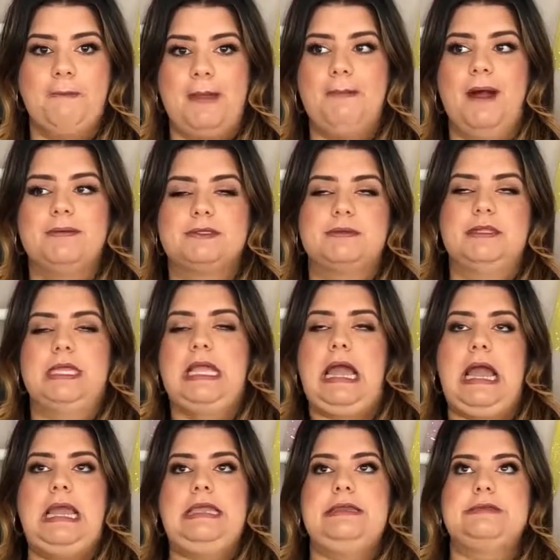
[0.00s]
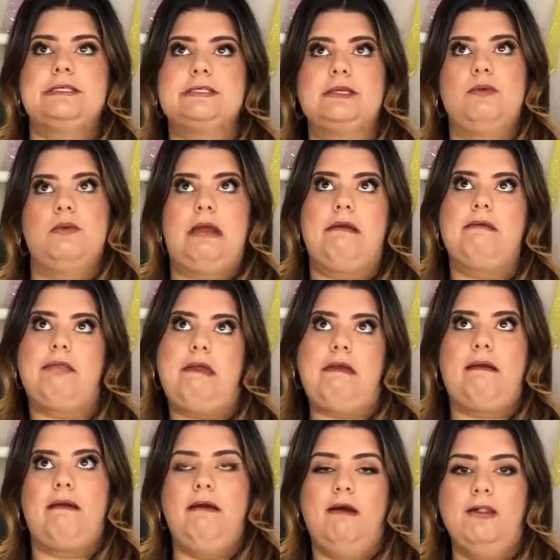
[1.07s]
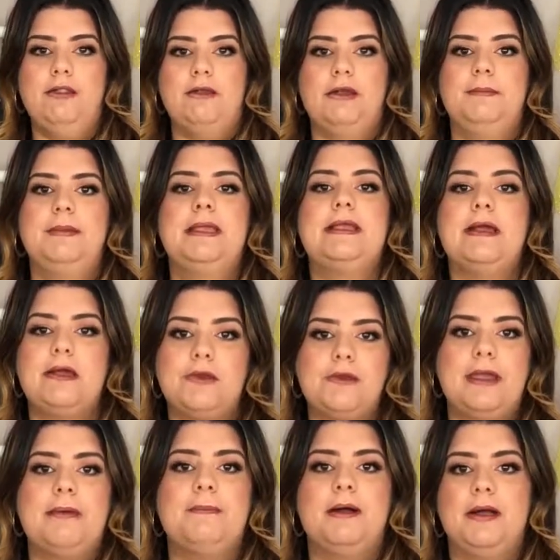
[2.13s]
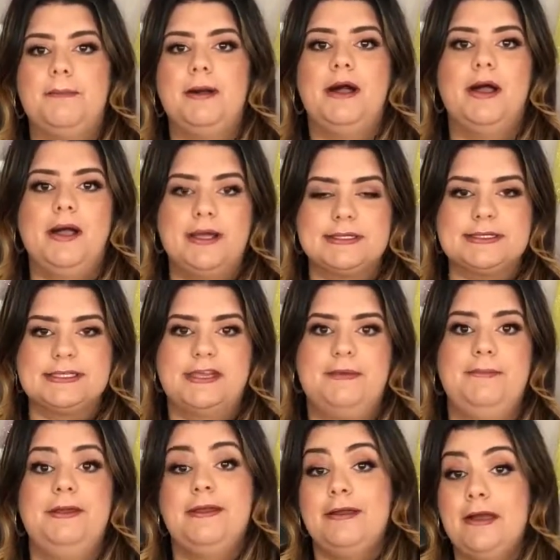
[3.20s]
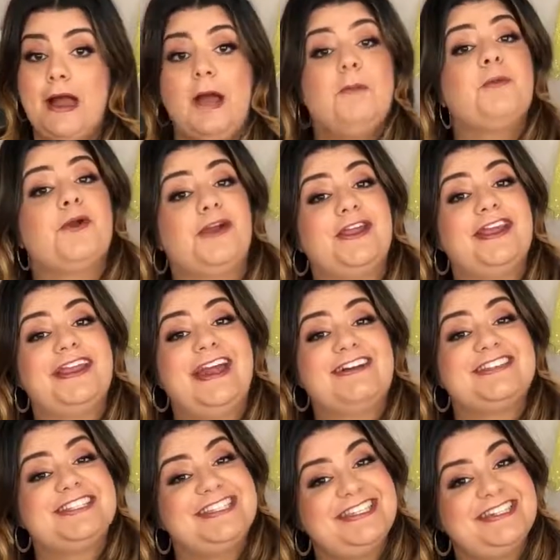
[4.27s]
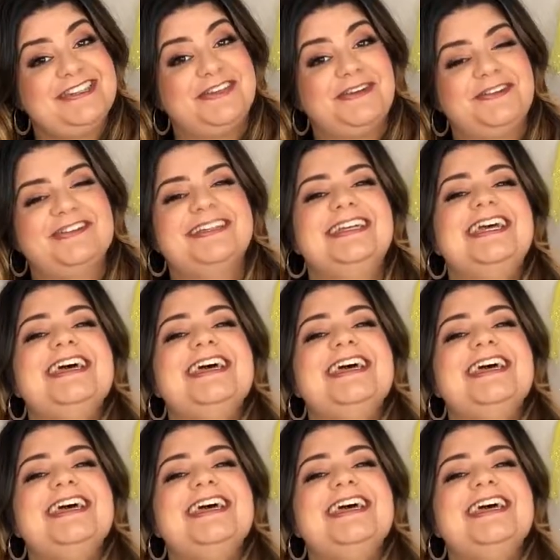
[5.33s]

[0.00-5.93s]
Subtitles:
My mom's been like, I used to wear that color. And I'm like, all right, Mom, awesome. I'm wearing it now too.